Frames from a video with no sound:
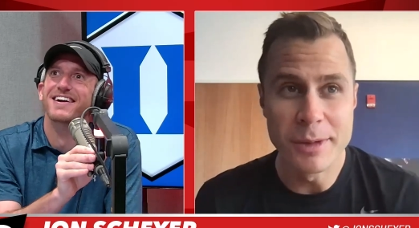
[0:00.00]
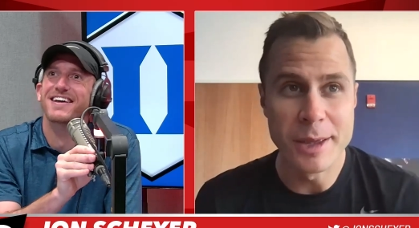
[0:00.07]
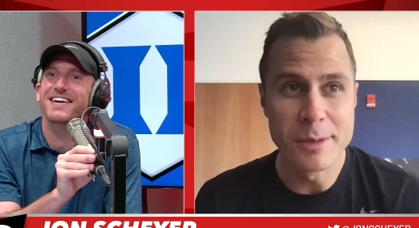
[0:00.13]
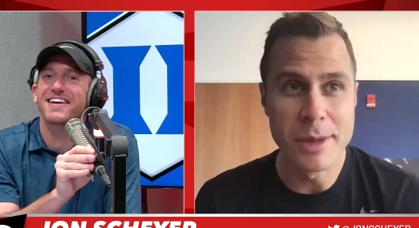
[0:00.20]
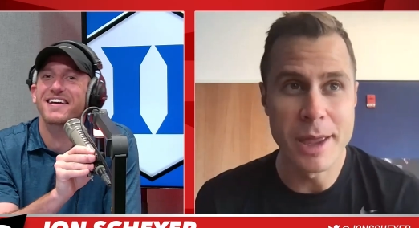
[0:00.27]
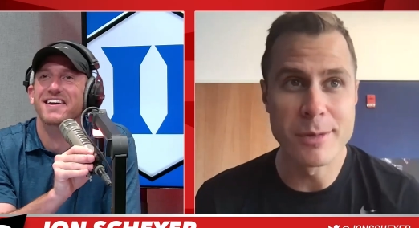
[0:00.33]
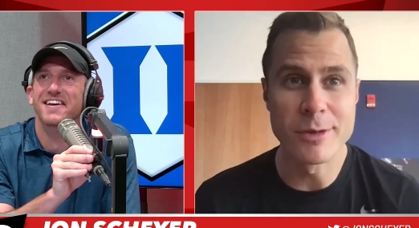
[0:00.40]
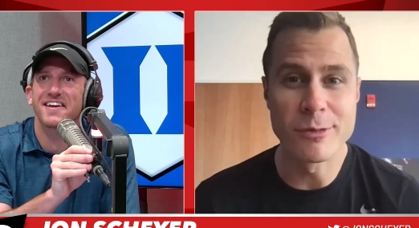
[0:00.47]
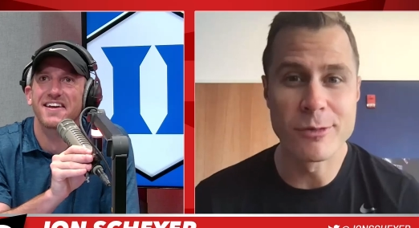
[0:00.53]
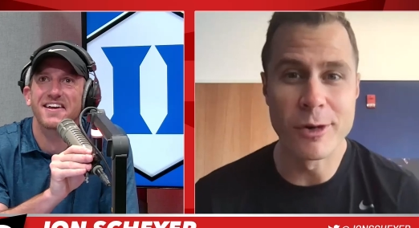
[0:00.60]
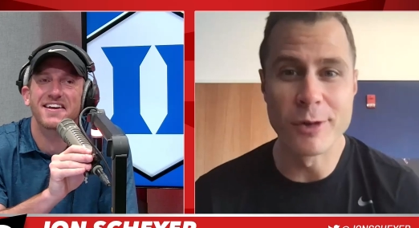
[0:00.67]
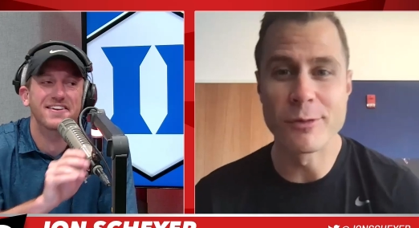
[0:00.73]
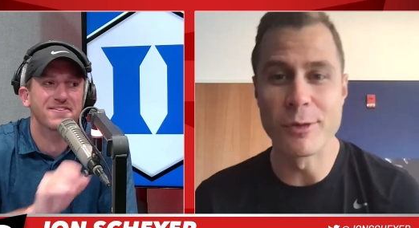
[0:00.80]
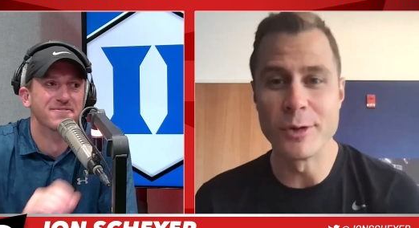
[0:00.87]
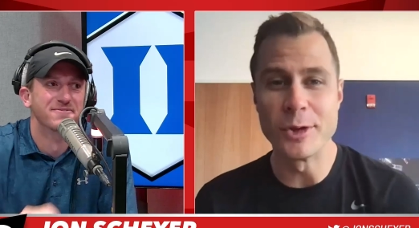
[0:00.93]
Speaker 1: It may, it may, be
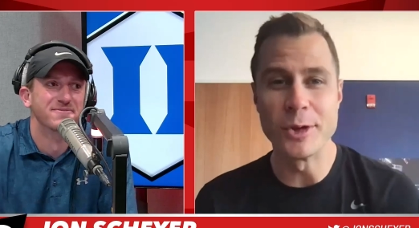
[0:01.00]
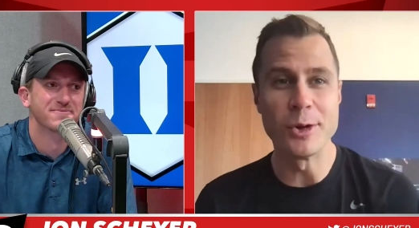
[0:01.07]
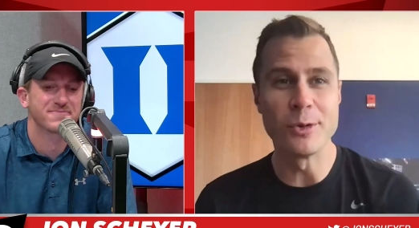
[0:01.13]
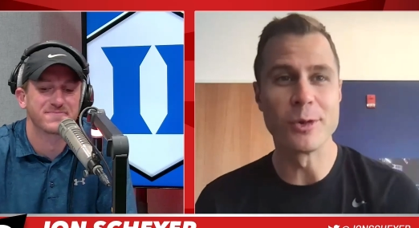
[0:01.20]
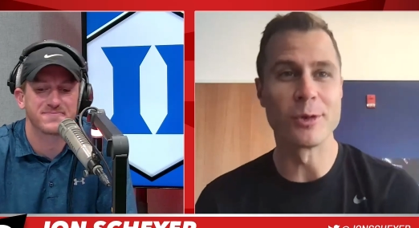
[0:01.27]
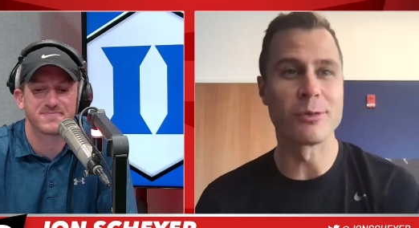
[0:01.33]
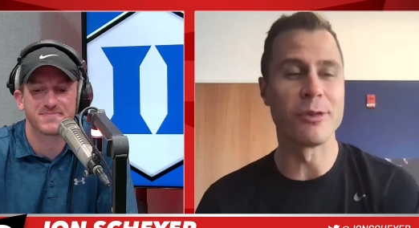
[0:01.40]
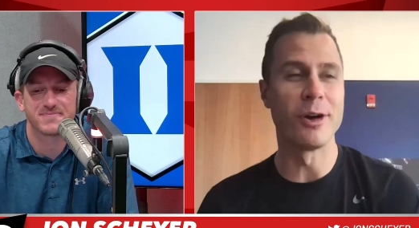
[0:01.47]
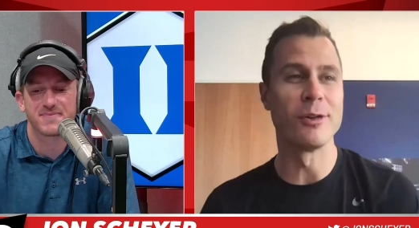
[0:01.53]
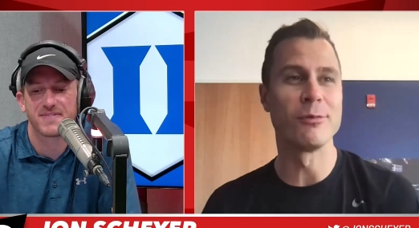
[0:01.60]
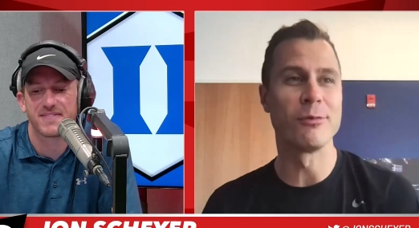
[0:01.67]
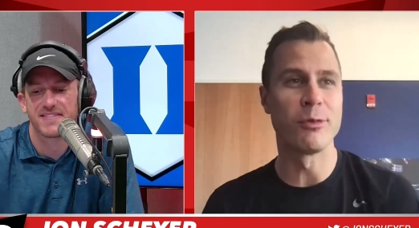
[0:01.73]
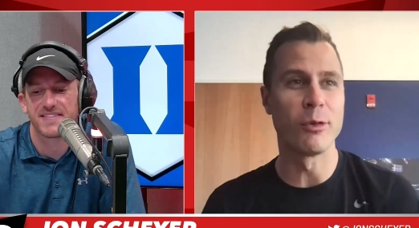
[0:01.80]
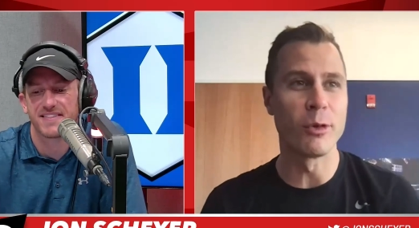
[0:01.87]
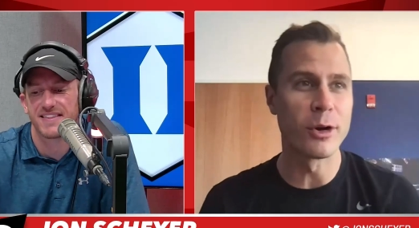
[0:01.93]
fun for you or
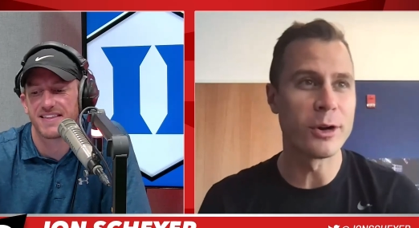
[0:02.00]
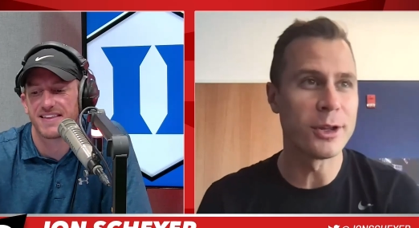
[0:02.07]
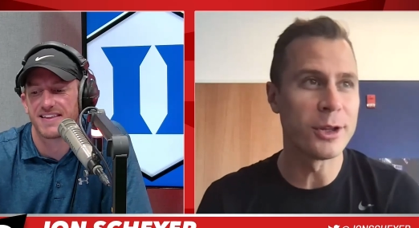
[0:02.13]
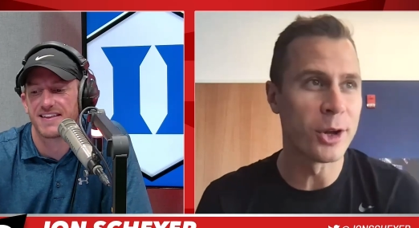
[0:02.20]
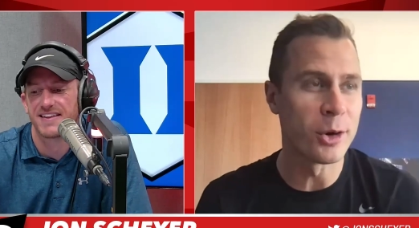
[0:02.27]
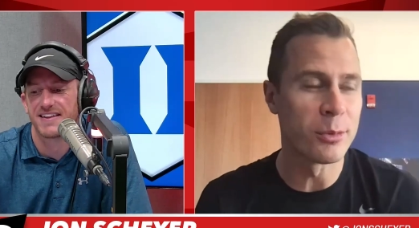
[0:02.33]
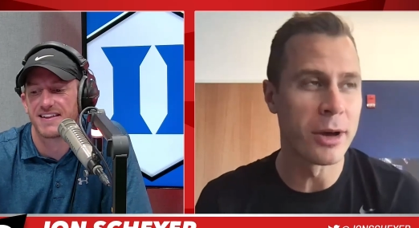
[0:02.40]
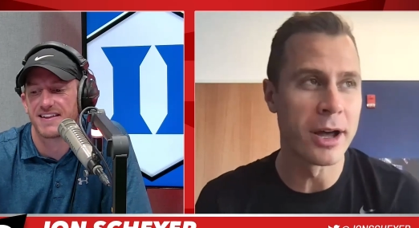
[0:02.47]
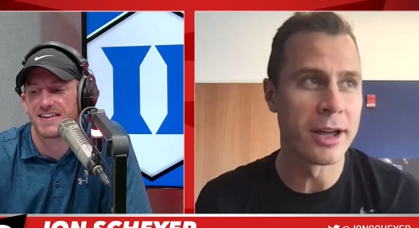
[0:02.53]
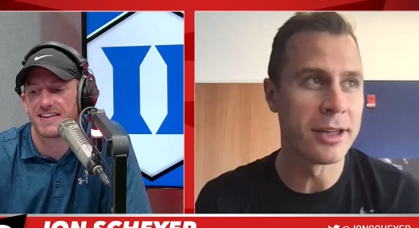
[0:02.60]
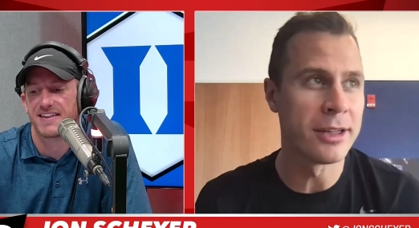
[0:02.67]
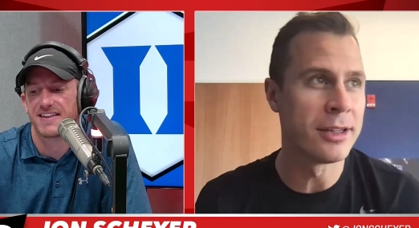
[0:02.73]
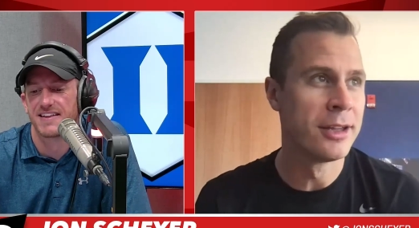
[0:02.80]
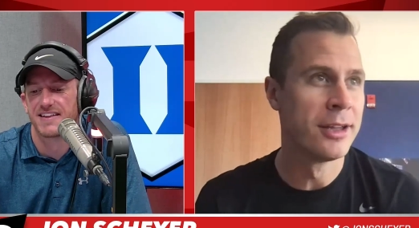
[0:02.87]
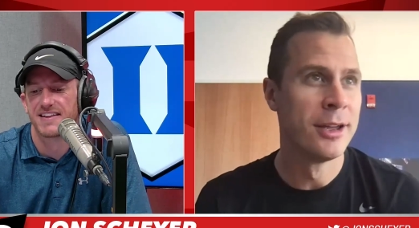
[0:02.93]
fun for you know
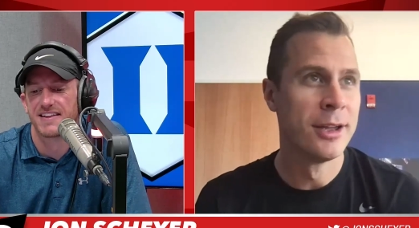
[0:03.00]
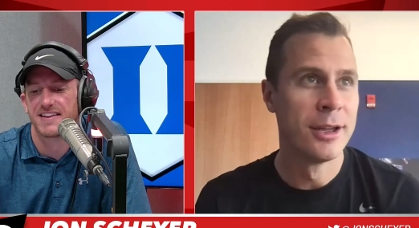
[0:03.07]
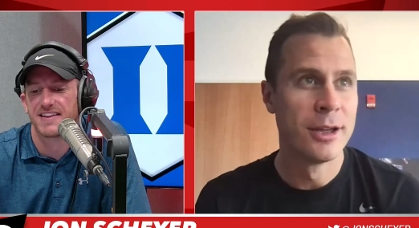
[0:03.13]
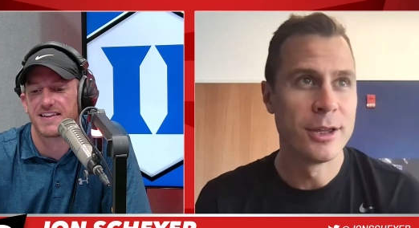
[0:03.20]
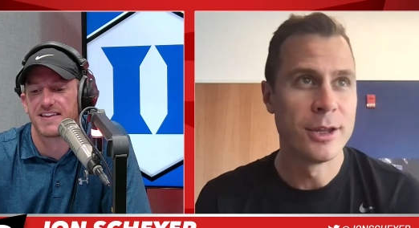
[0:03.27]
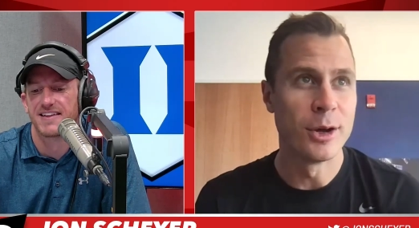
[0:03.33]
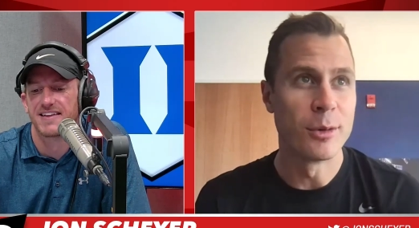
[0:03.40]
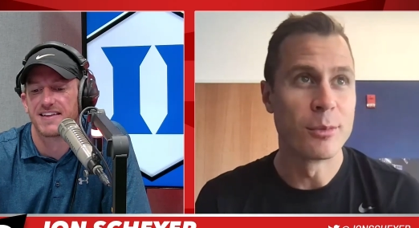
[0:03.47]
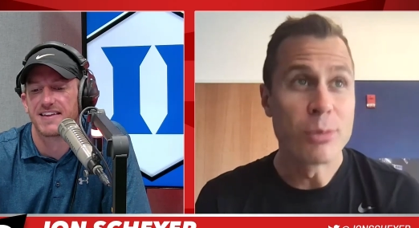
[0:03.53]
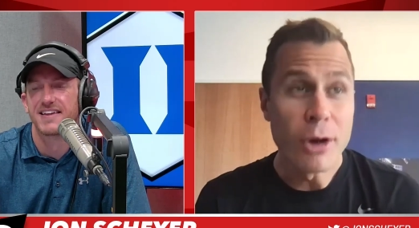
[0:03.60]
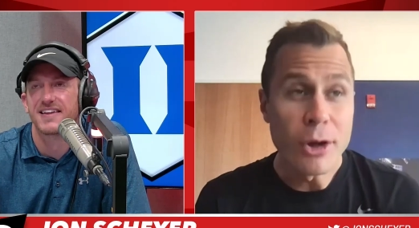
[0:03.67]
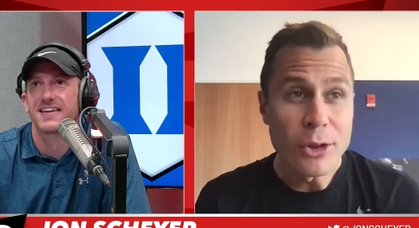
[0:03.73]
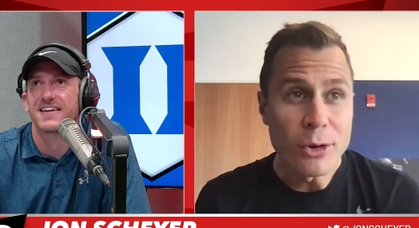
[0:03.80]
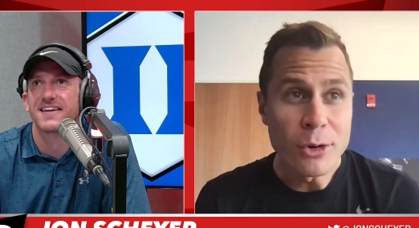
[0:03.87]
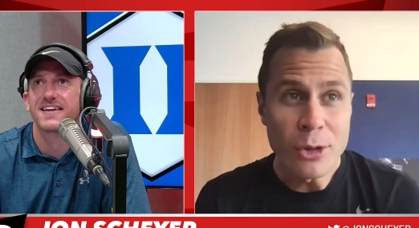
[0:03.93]
my you know
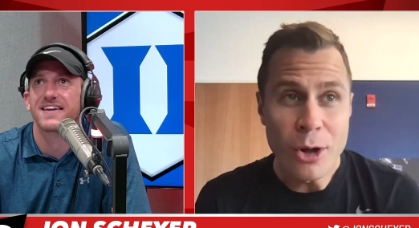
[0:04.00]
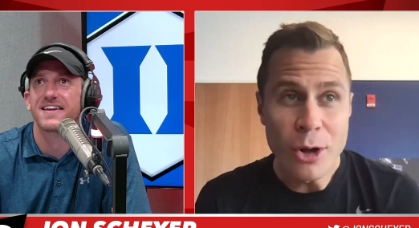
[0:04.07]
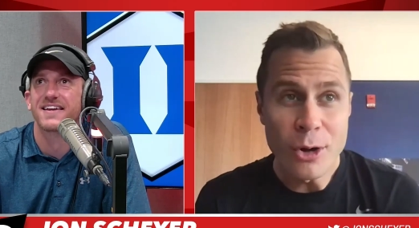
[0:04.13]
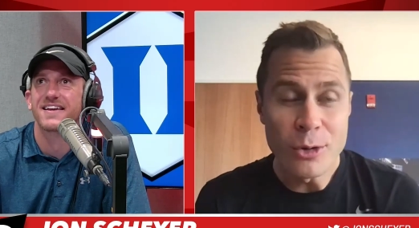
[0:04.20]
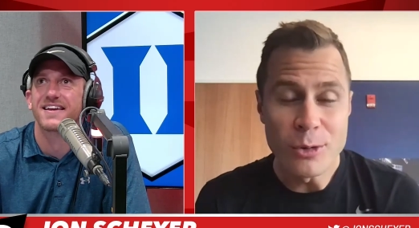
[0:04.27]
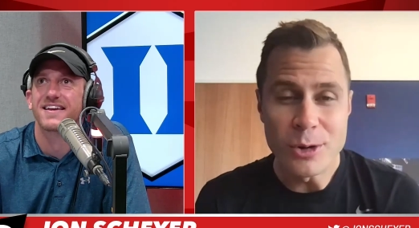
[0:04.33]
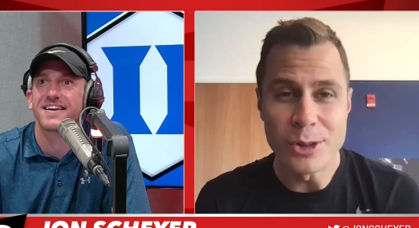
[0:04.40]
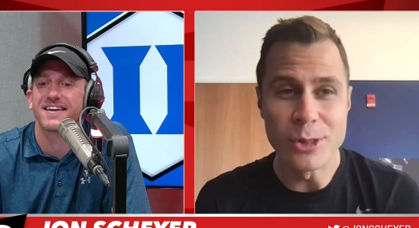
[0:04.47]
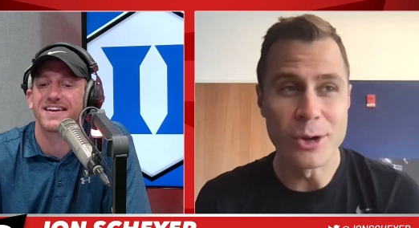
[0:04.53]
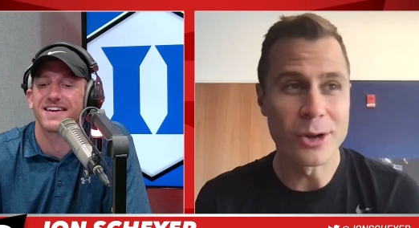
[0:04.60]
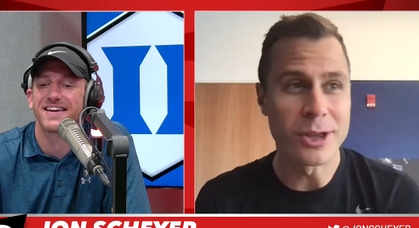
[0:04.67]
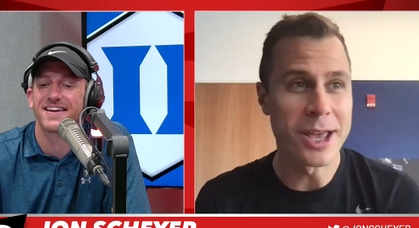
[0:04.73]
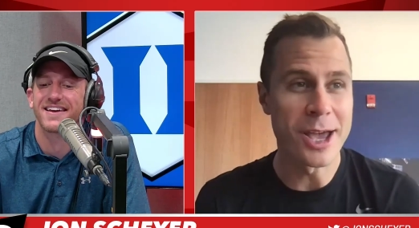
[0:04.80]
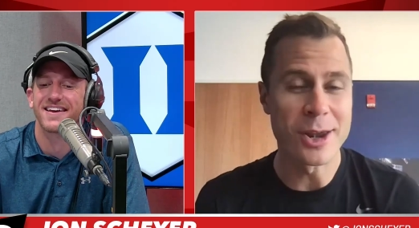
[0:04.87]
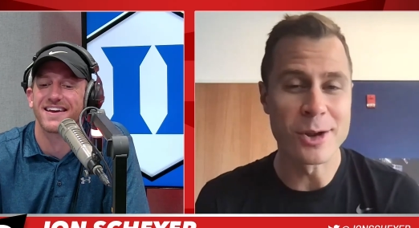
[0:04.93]
brother-in-law who can
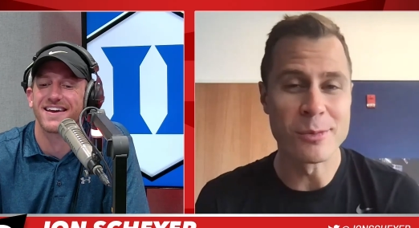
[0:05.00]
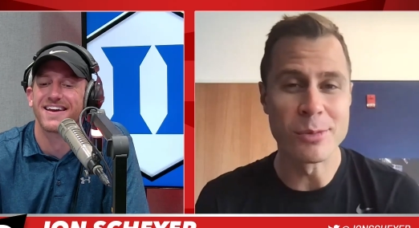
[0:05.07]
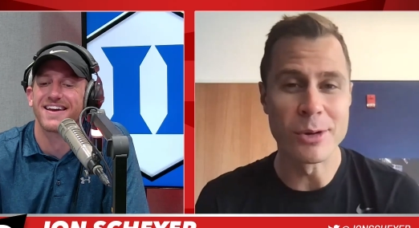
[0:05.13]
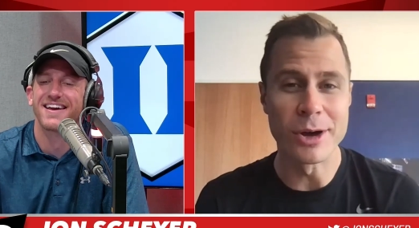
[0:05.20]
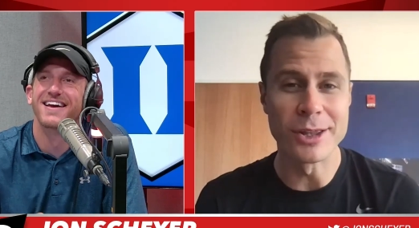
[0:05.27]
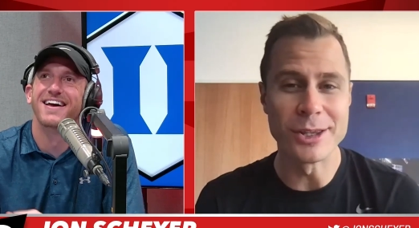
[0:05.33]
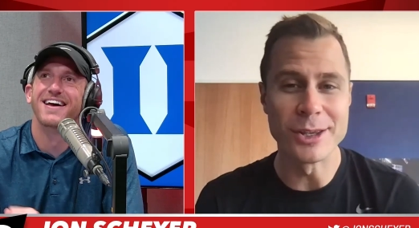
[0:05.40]
look at them,